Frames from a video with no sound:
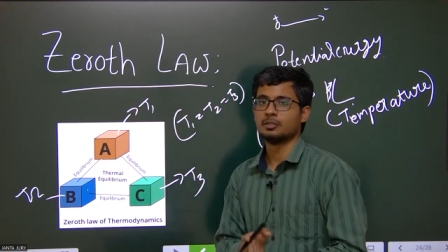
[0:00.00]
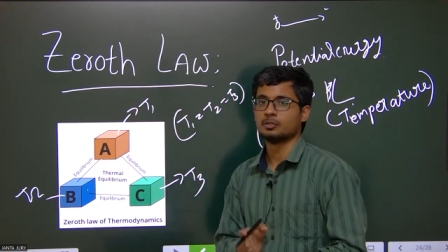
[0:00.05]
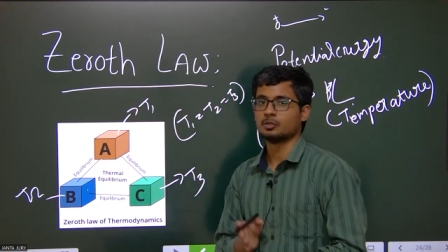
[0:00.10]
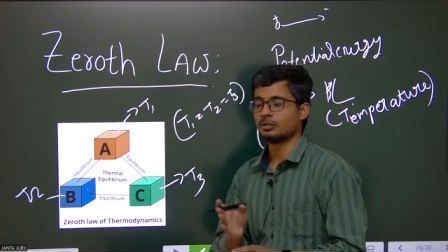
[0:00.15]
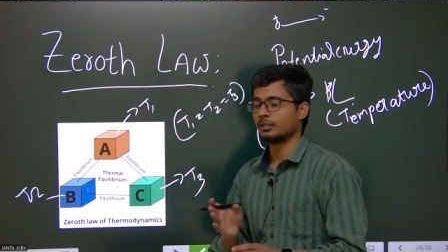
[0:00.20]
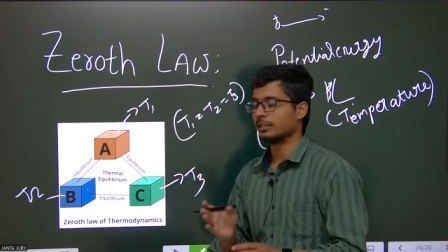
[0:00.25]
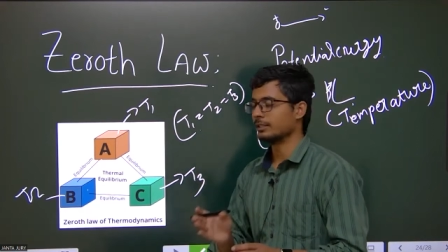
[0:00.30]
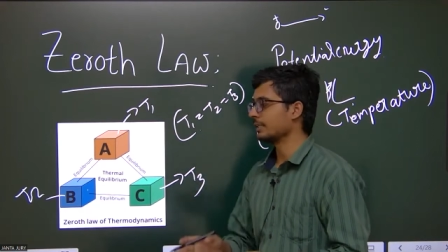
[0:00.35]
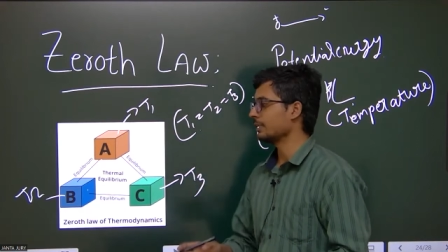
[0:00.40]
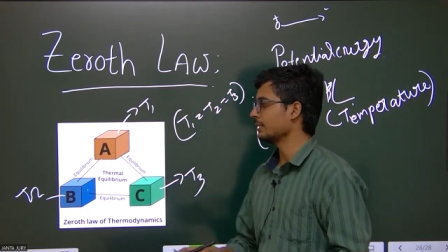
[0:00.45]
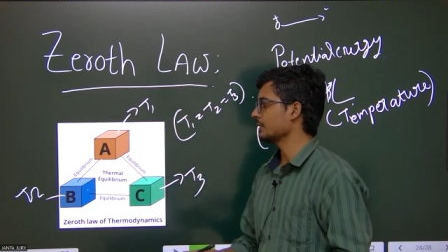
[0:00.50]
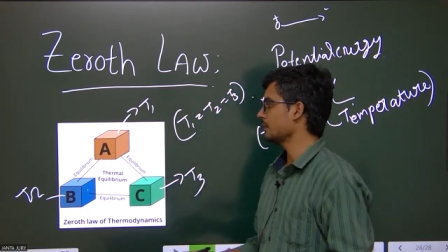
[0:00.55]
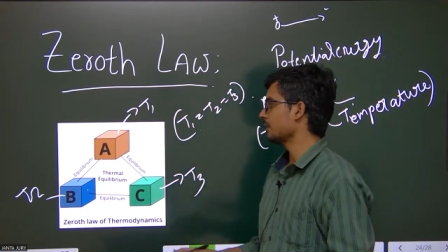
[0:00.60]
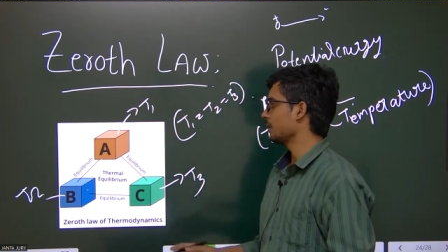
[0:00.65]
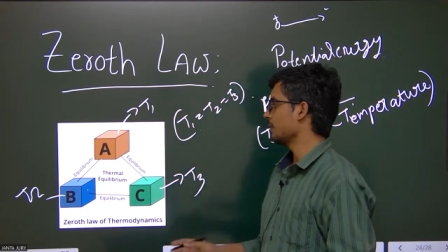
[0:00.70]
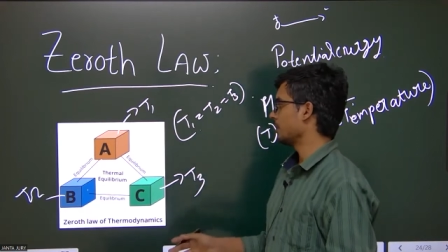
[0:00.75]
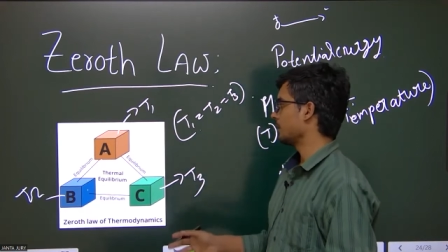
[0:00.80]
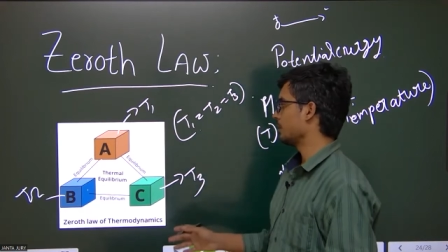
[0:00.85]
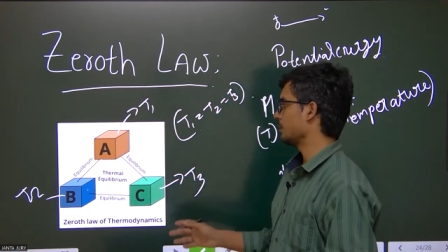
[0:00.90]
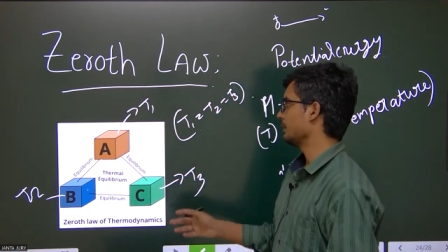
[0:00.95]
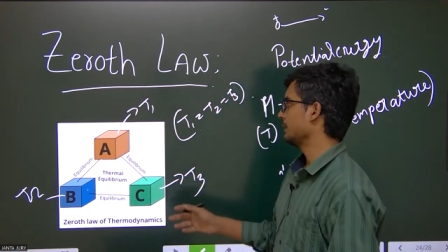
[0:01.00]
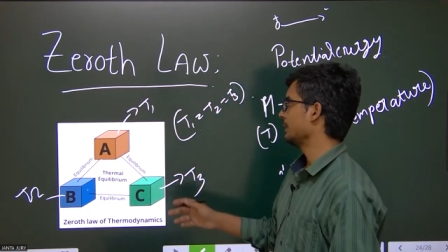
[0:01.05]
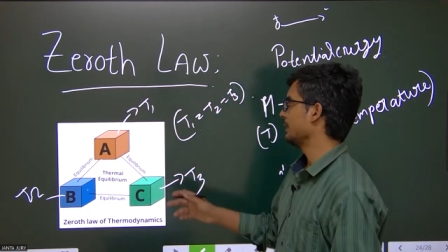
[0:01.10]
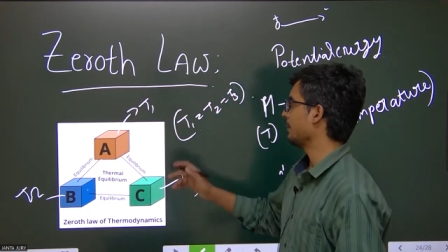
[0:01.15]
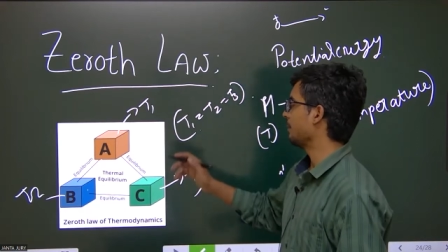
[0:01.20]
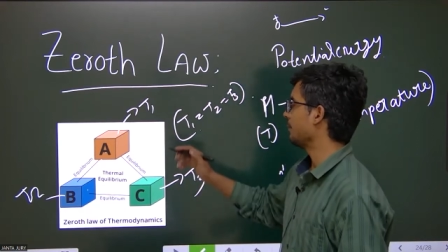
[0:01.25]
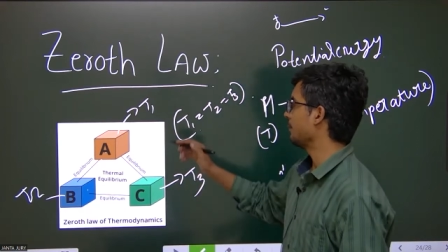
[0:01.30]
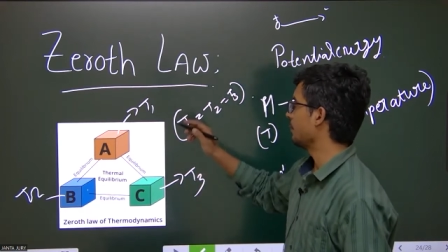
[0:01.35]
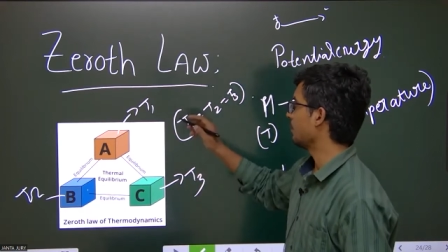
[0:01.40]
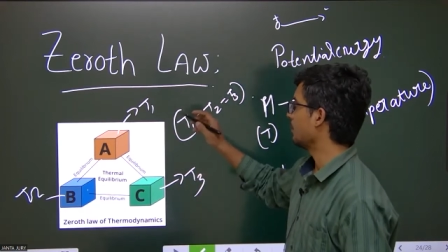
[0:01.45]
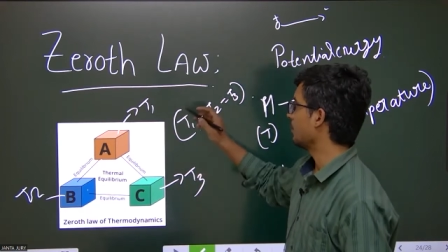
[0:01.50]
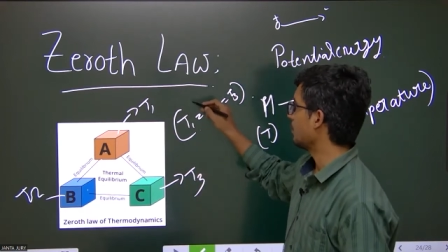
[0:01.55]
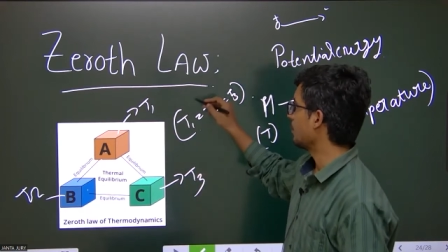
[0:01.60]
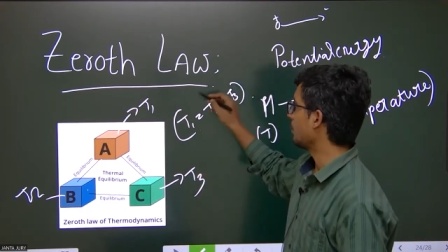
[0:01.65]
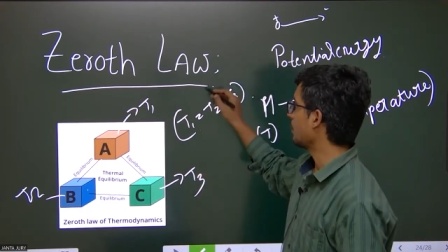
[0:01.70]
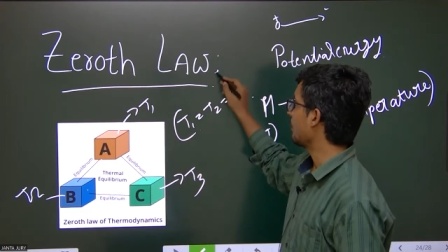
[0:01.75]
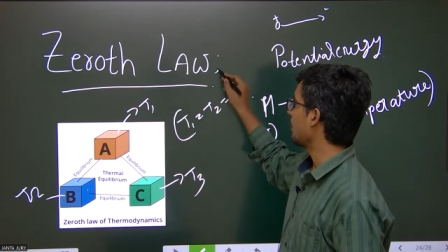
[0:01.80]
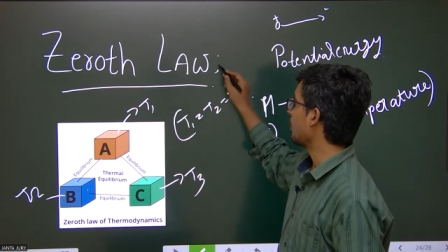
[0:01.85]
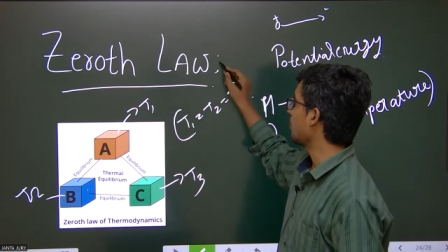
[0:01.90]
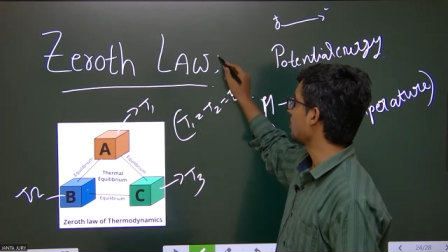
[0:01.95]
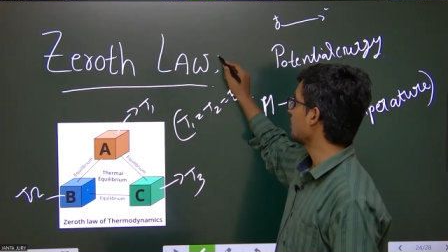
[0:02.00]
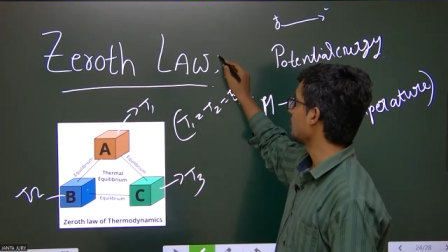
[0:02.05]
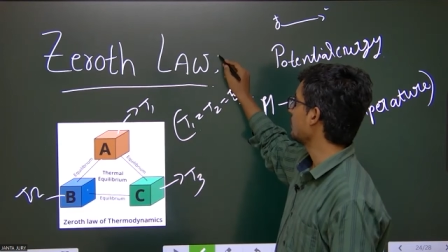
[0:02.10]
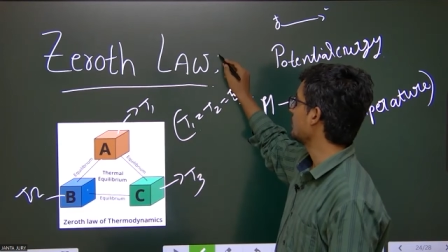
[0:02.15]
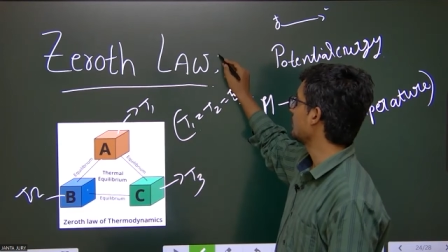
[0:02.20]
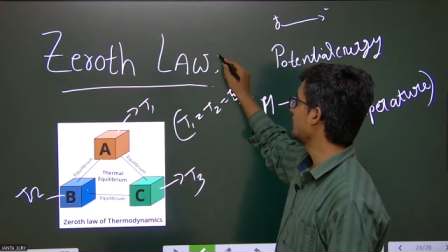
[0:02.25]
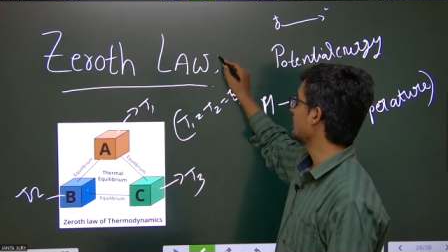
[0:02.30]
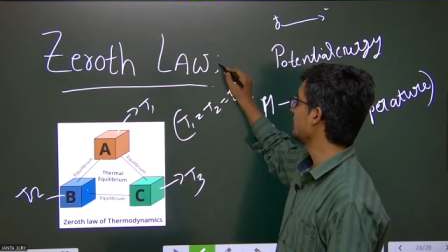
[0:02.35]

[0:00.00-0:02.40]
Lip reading: So this is all about